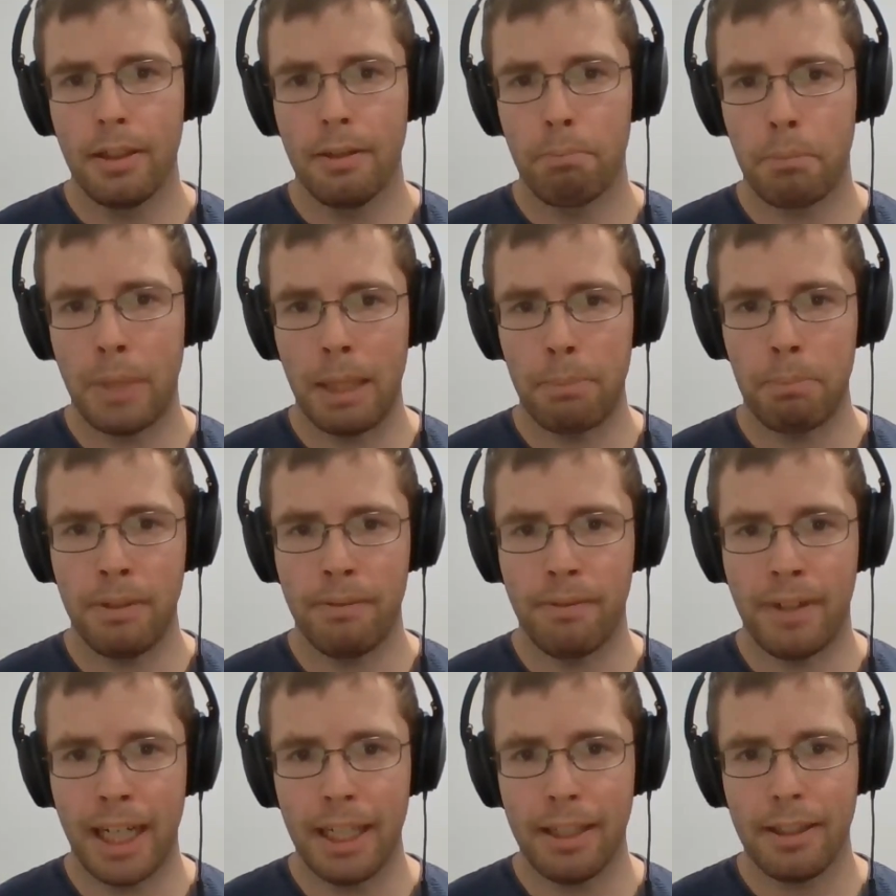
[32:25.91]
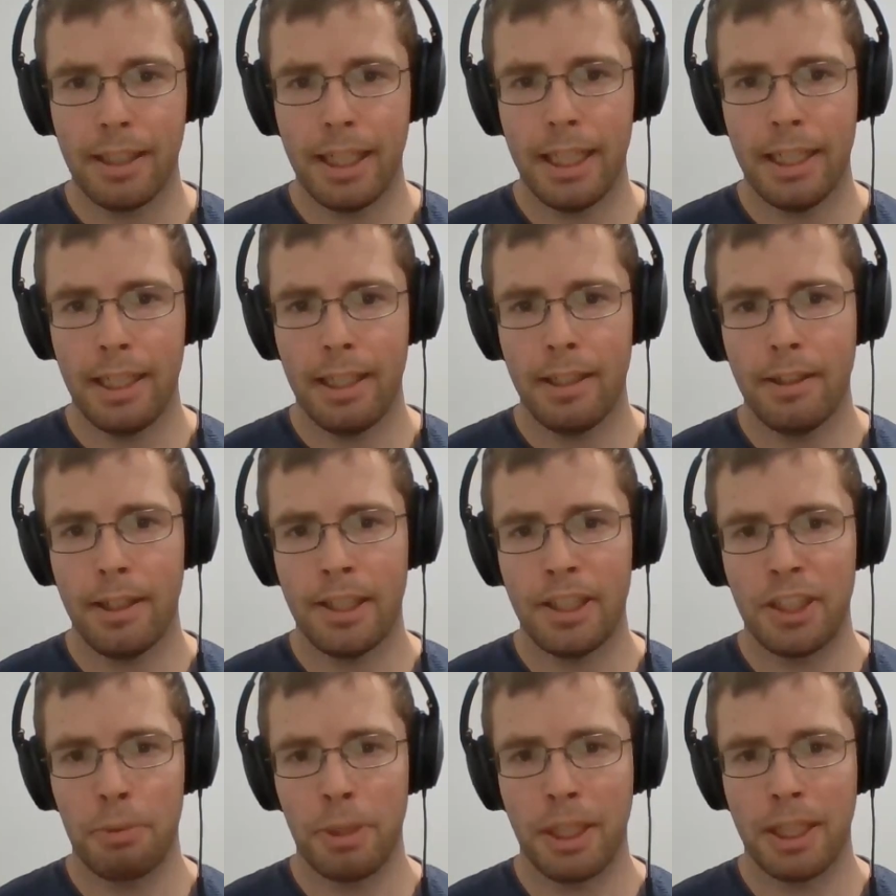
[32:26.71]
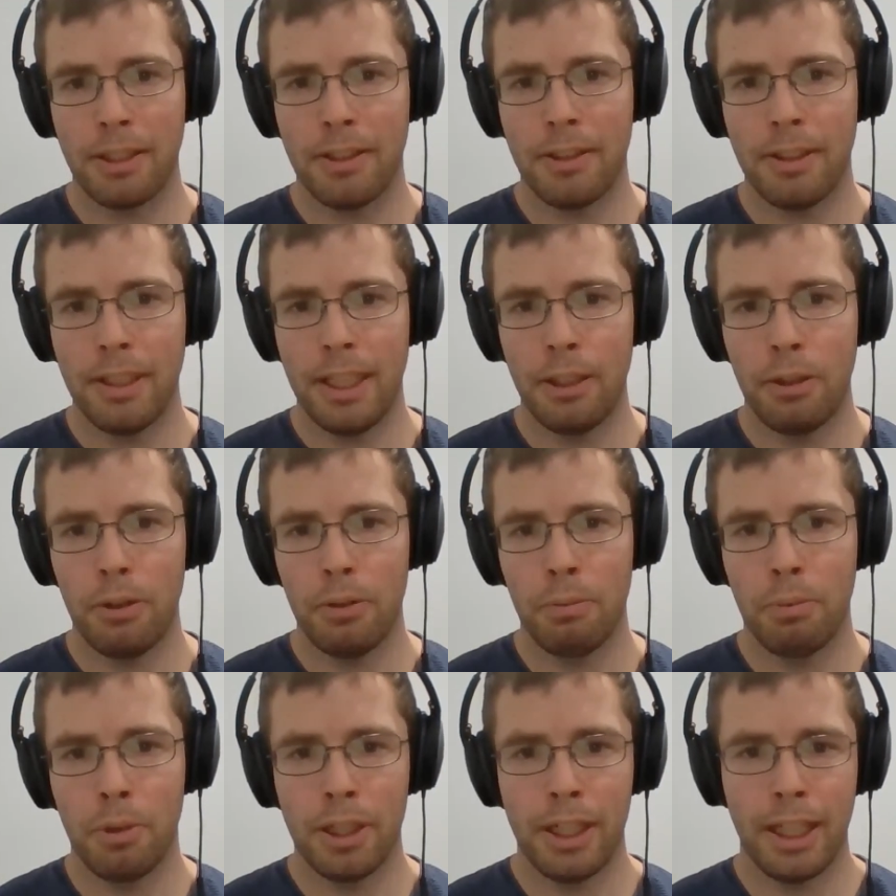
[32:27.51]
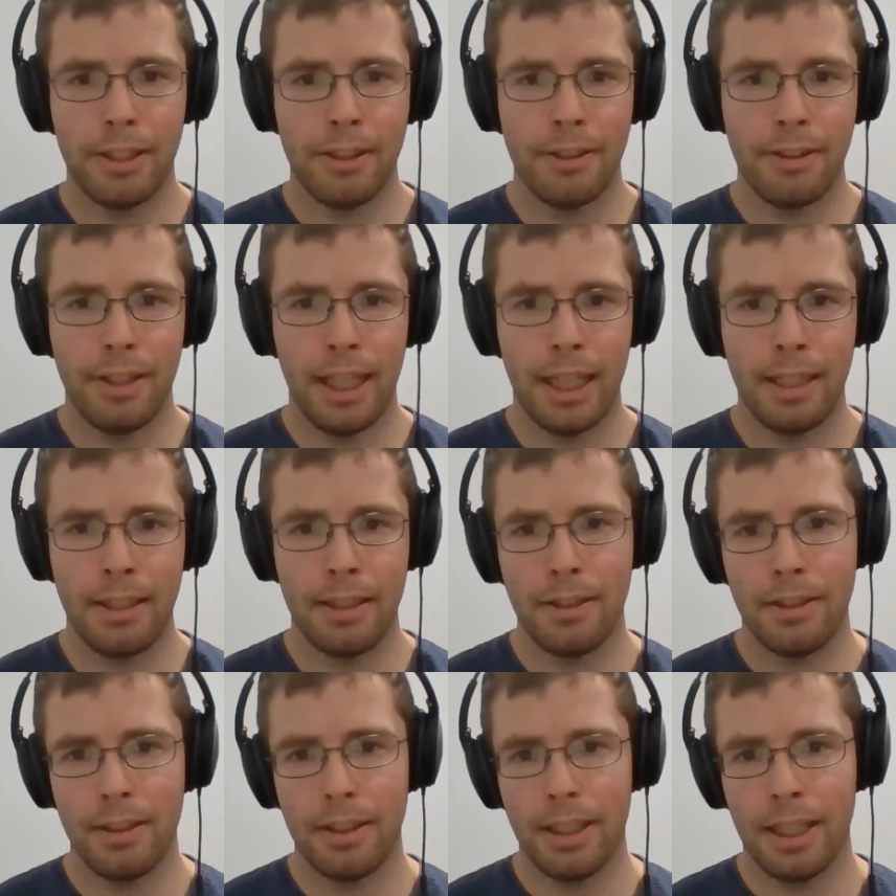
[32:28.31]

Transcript: might be violated, and so we can see to what extent